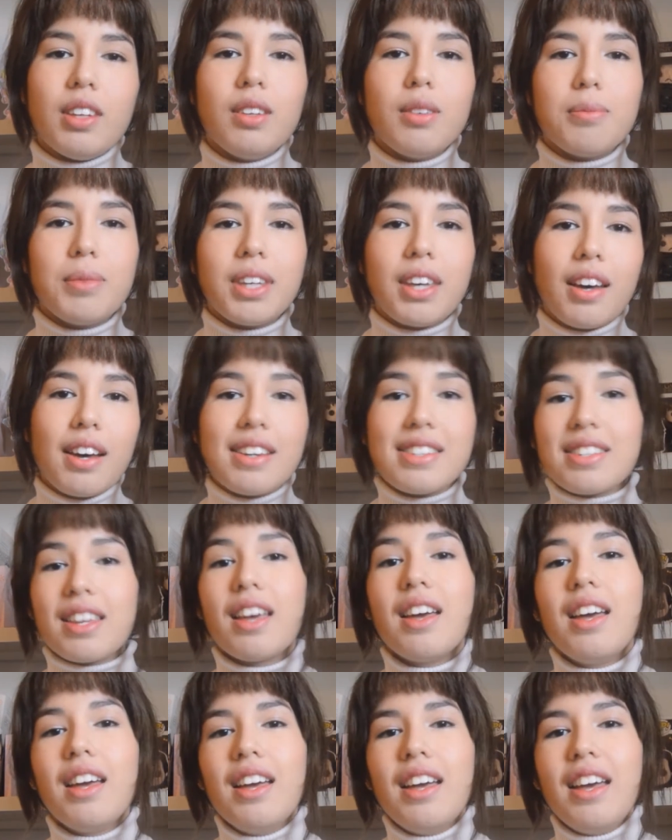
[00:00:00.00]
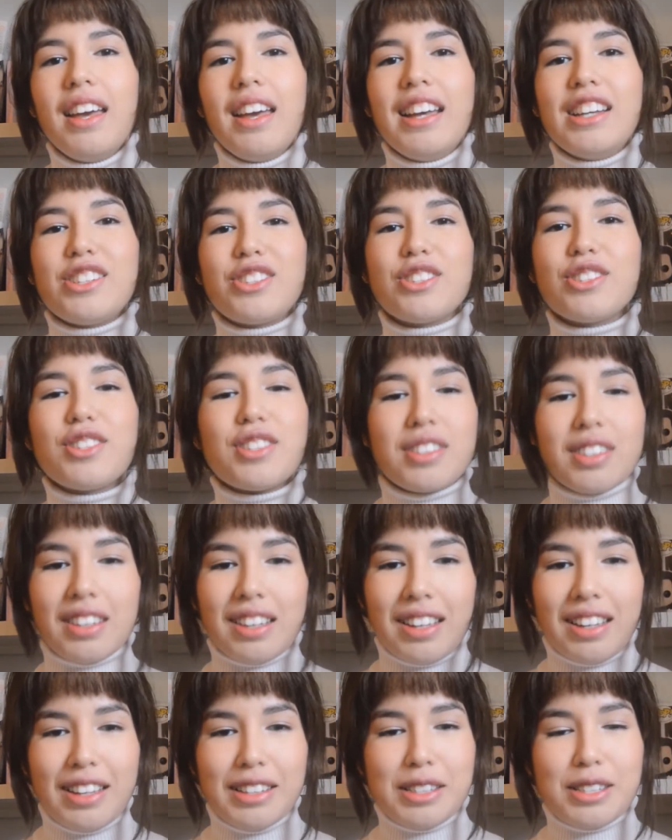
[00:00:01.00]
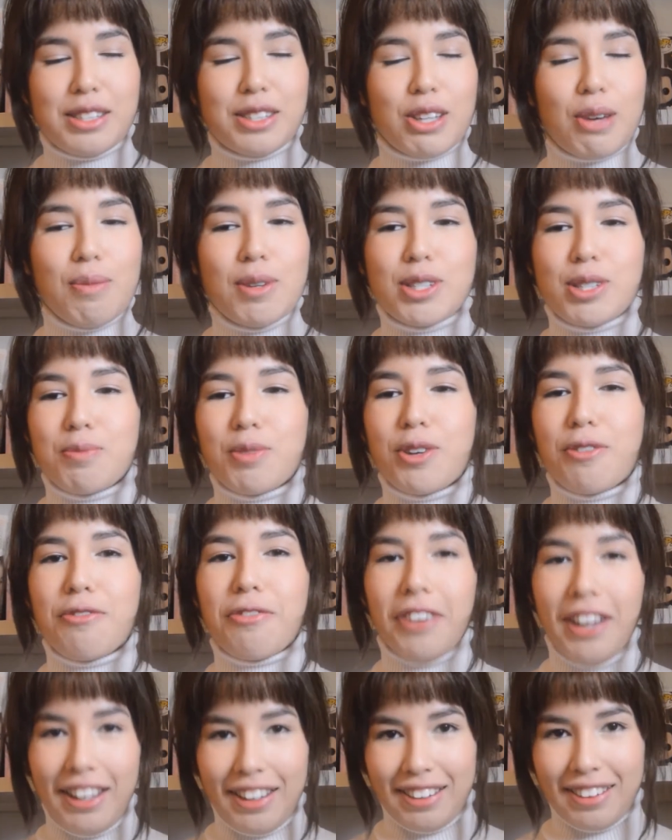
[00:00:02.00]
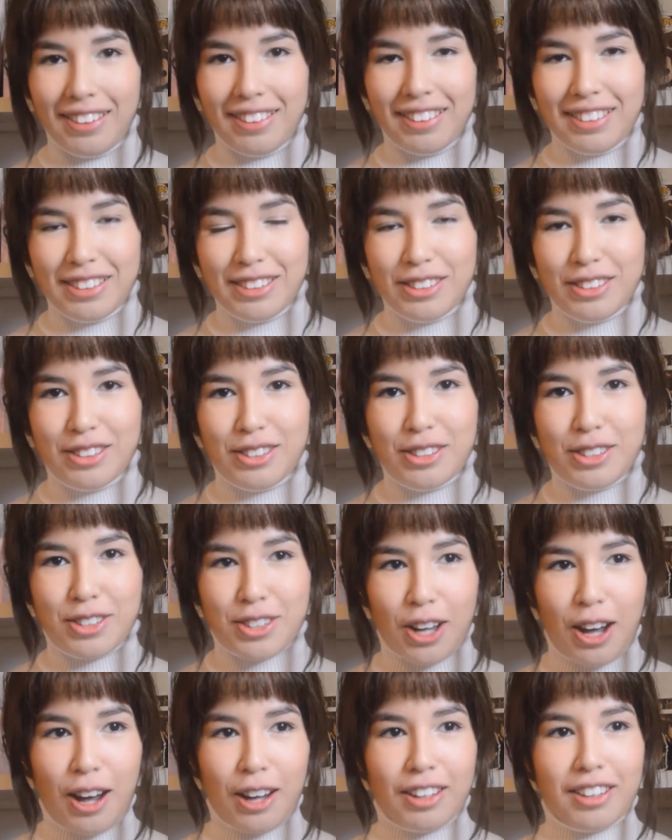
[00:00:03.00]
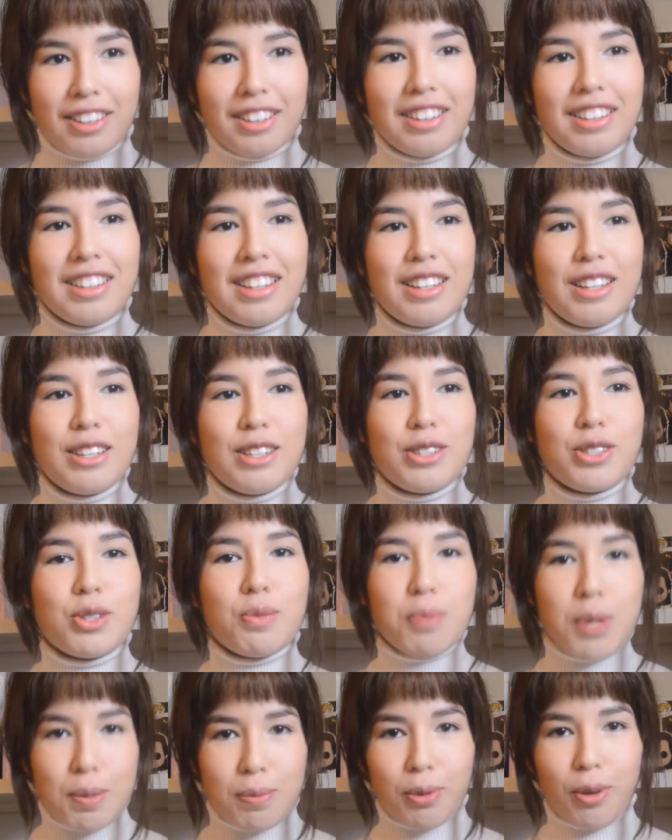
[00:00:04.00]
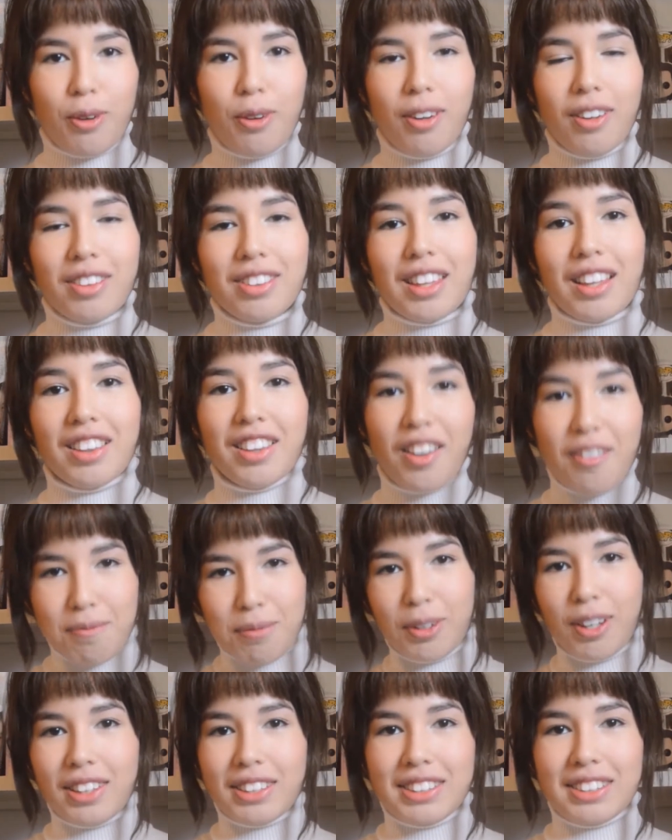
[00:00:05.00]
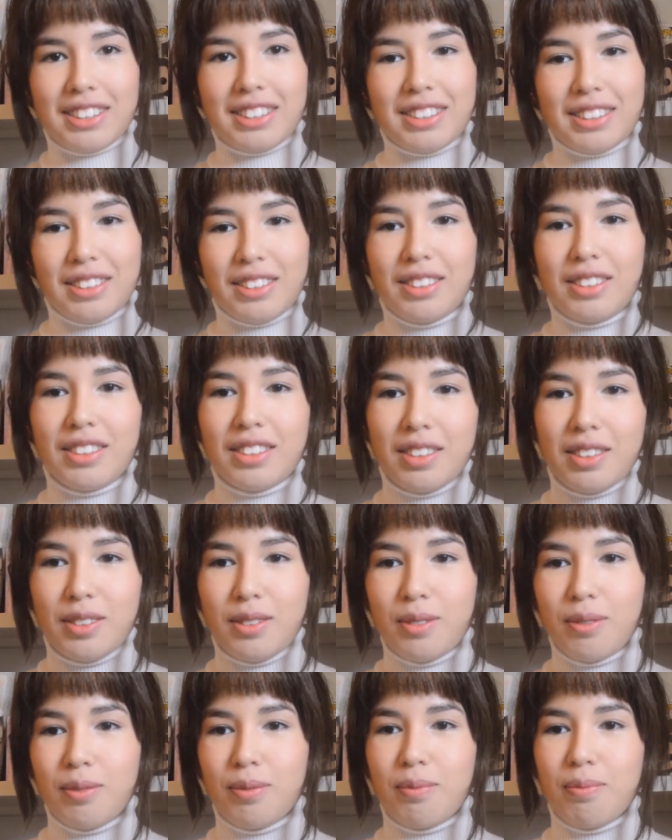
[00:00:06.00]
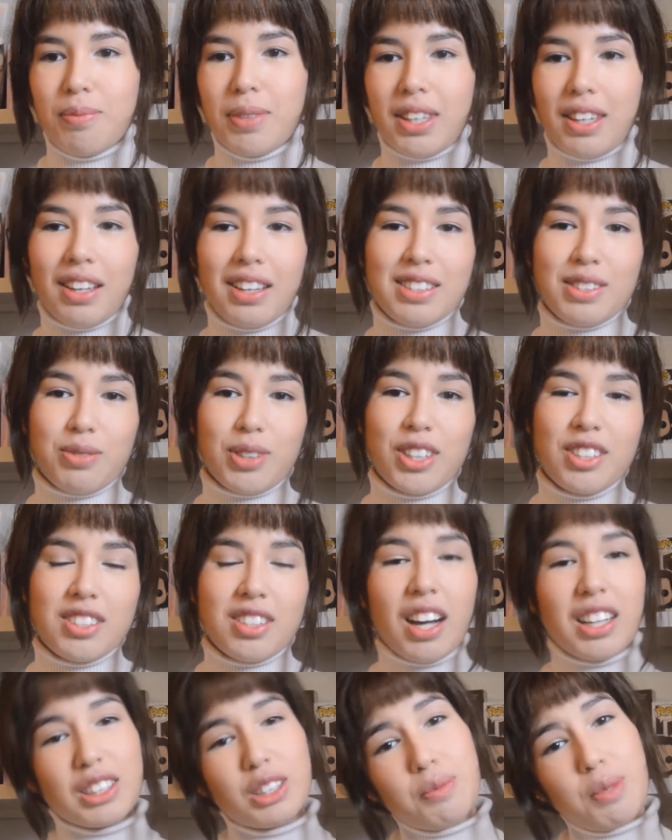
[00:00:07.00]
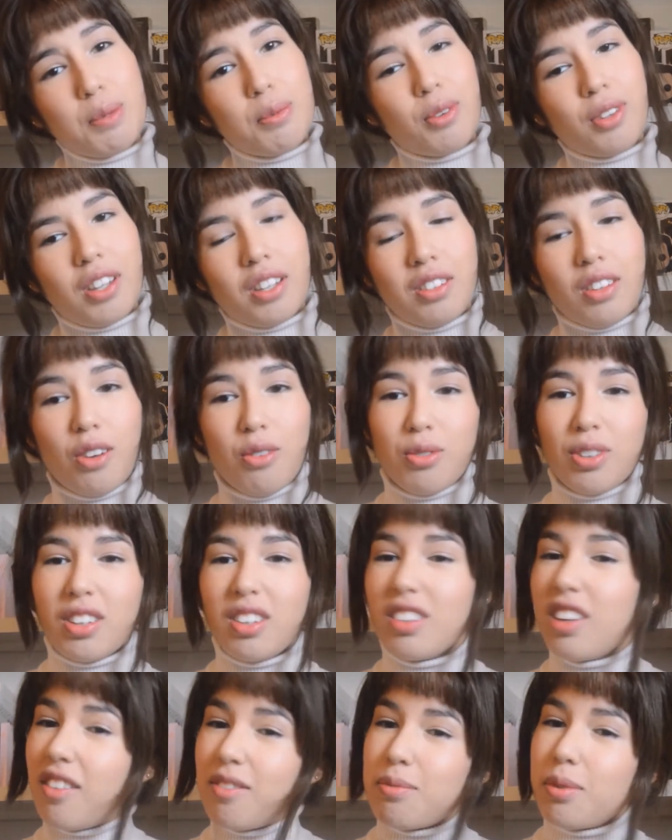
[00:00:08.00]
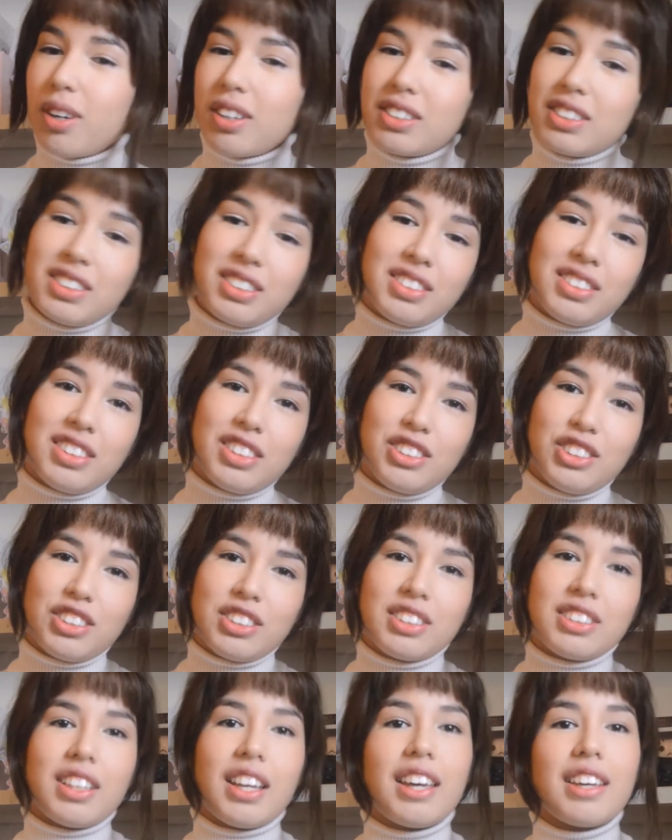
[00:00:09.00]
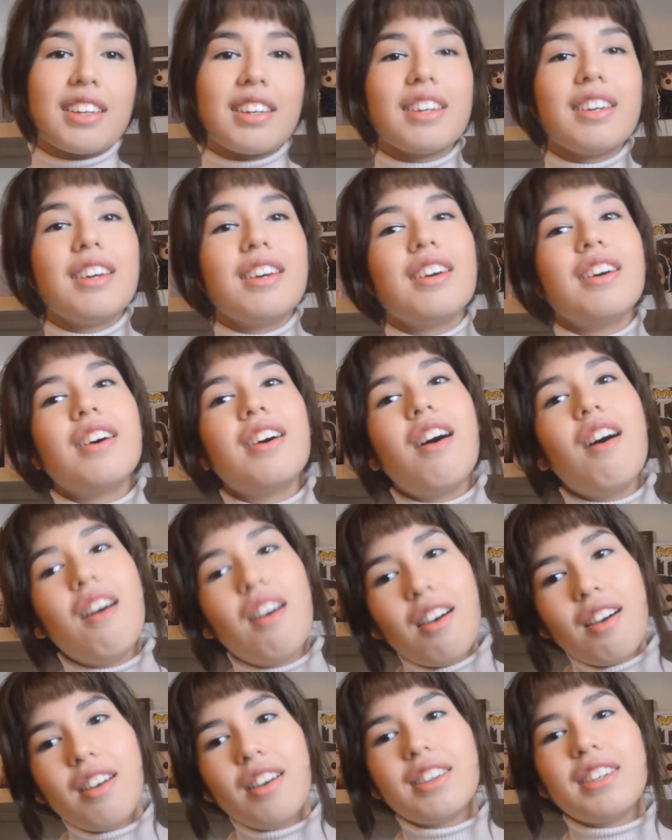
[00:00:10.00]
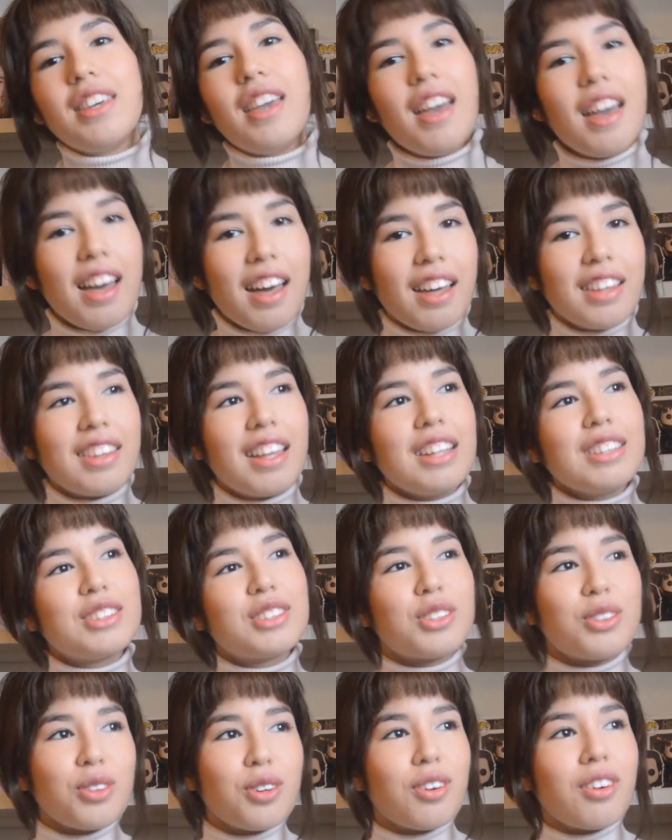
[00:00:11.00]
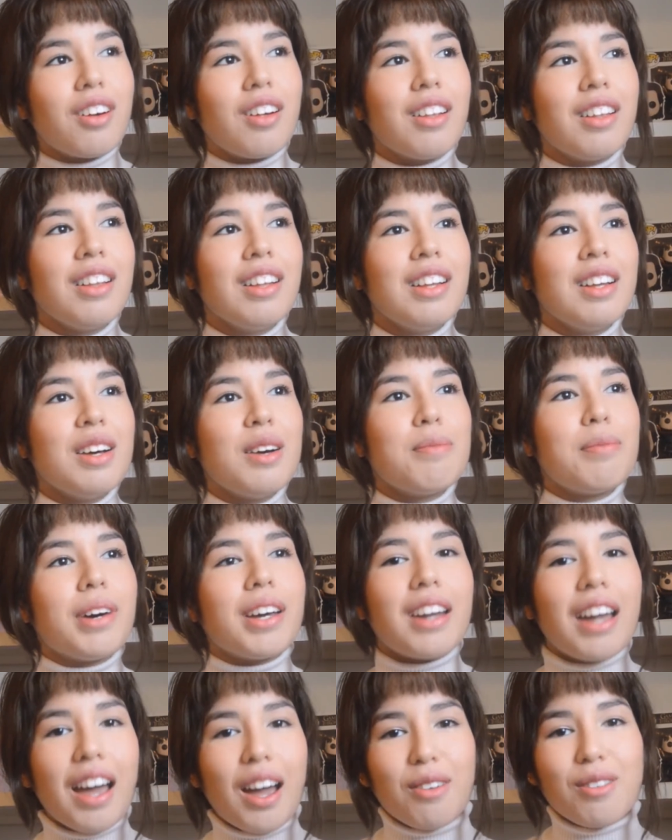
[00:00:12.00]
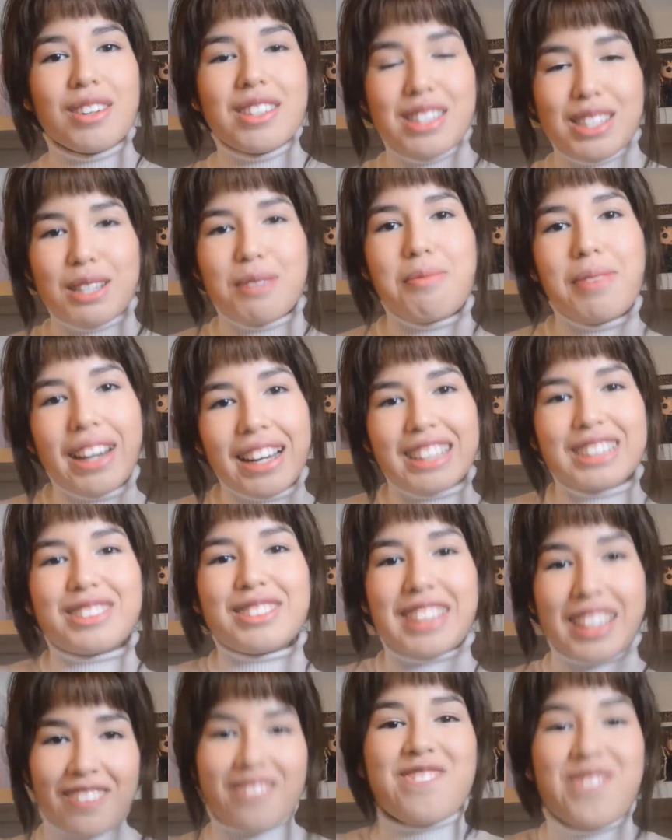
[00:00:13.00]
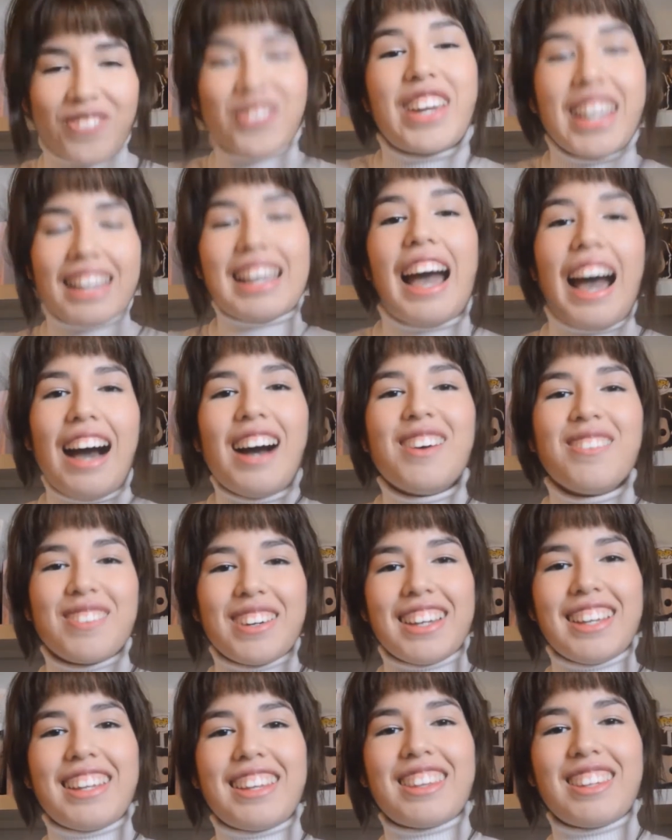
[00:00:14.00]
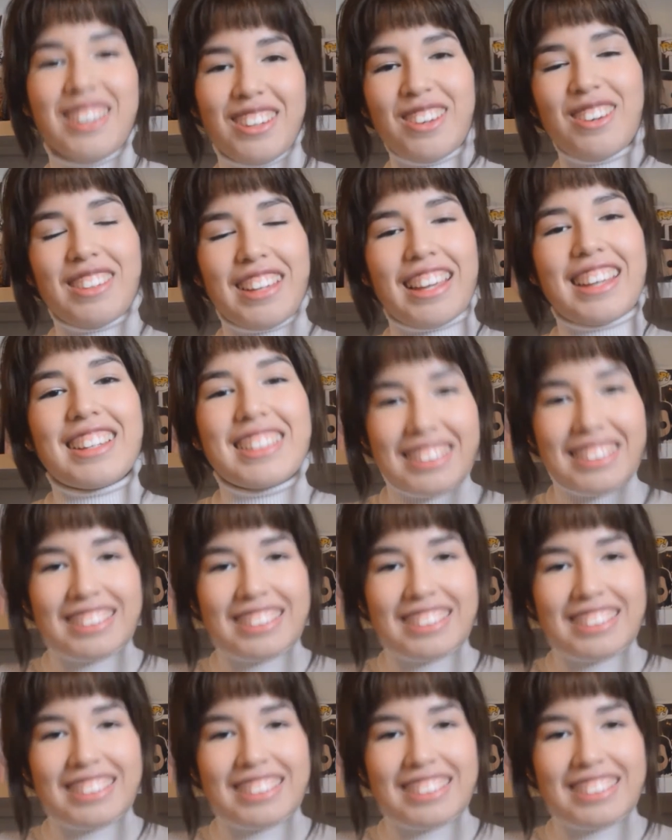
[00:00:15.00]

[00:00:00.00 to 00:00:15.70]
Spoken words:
because it's just so much more fun to talk to people that love books. Because when you talk to people that don't really love books, they're just like, oh yeah, that's cool, but I want somebody to like freak out with, you know, like